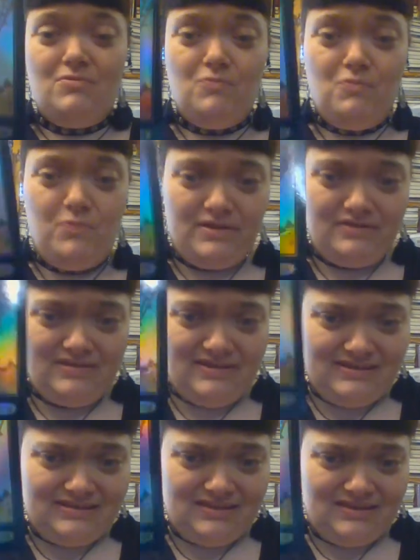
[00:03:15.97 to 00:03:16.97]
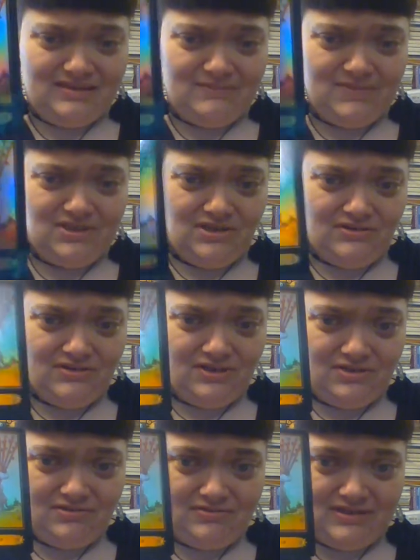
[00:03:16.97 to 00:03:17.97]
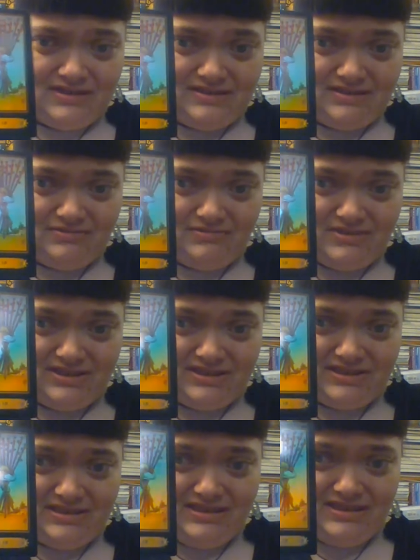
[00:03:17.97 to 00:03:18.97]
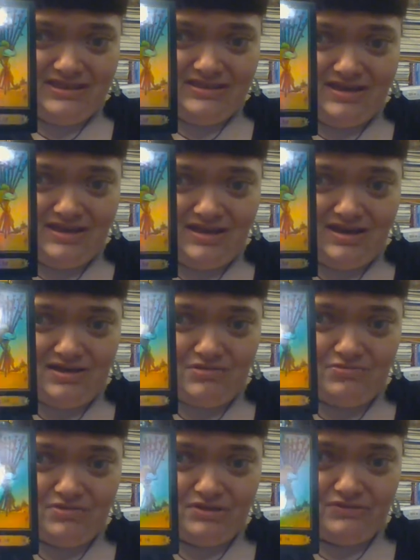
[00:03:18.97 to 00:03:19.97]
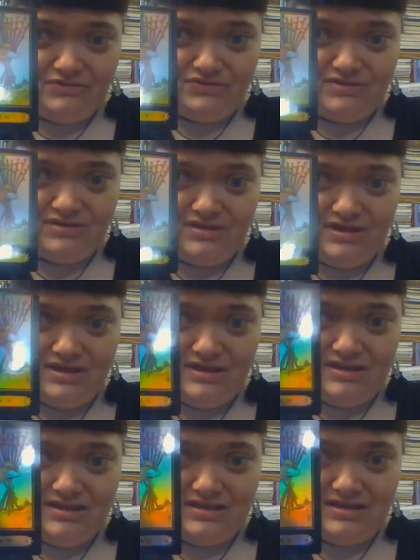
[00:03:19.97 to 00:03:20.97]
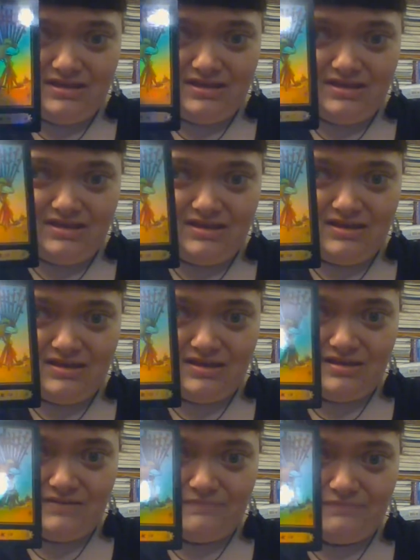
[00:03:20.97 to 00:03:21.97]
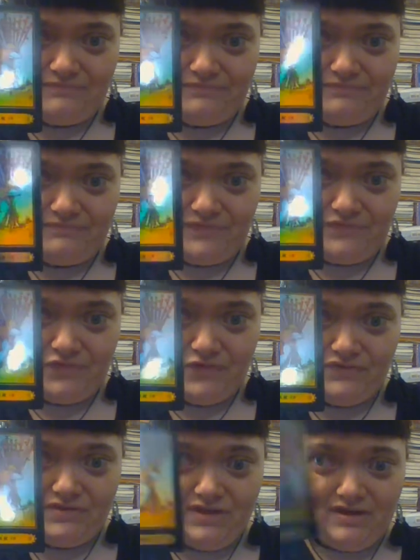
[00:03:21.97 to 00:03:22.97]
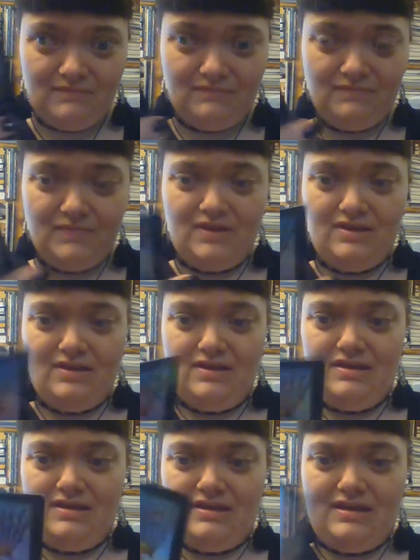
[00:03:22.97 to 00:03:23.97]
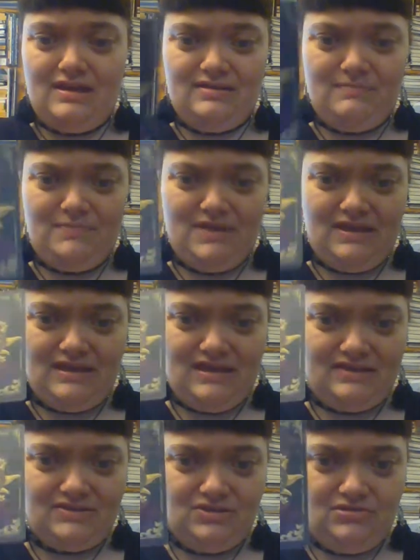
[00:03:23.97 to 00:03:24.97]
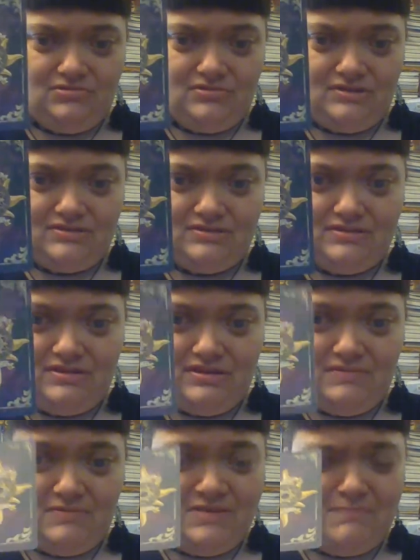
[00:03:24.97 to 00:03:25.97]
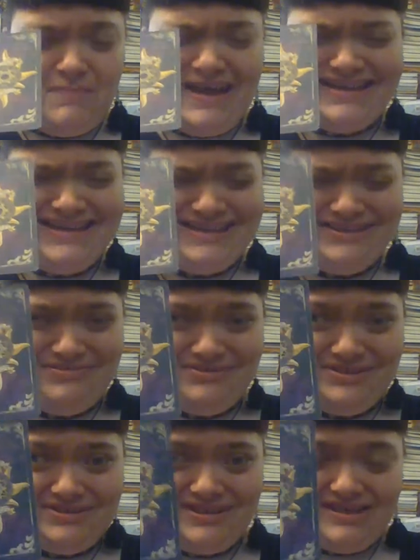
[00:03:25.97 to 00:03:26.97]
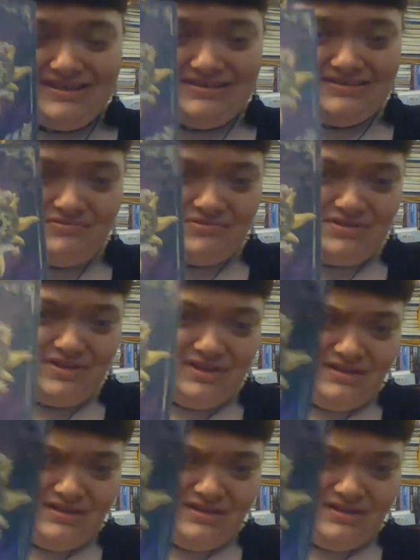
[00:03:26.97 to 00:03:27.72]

What is a little bit jarring though is that you can see how glossy the fronts are, and the black has no gloss. The back has no glossing at all.